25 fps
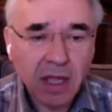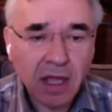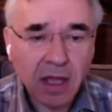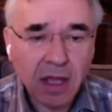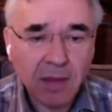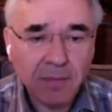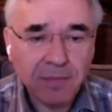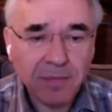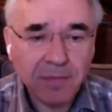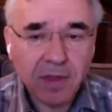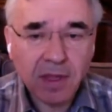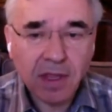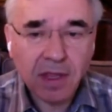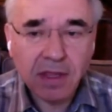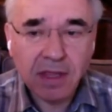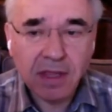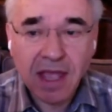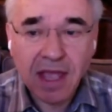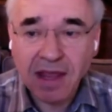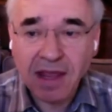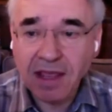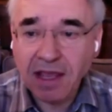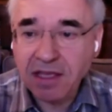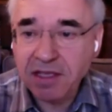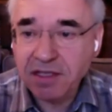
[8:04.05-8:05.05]

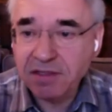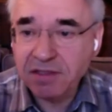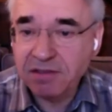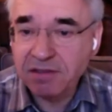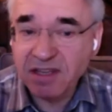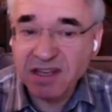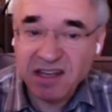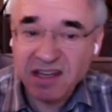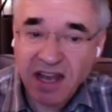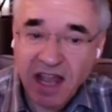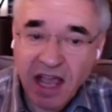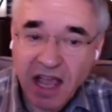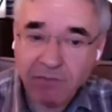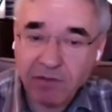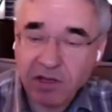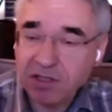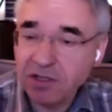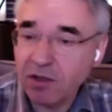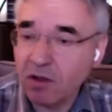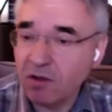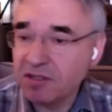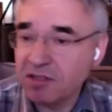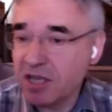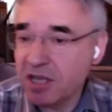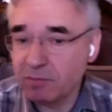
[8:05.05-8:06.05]
The annex didn't have
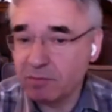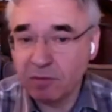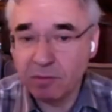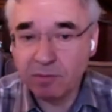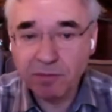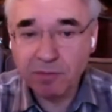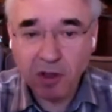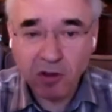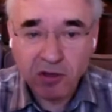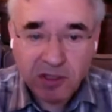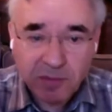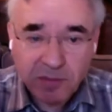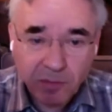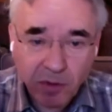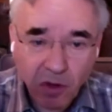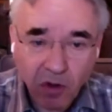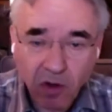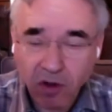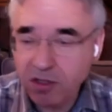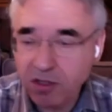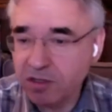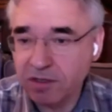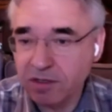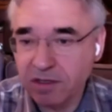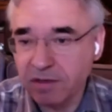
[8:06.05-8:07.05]
its own separate post
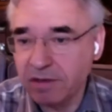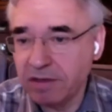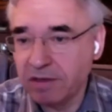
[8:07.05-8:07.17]
box.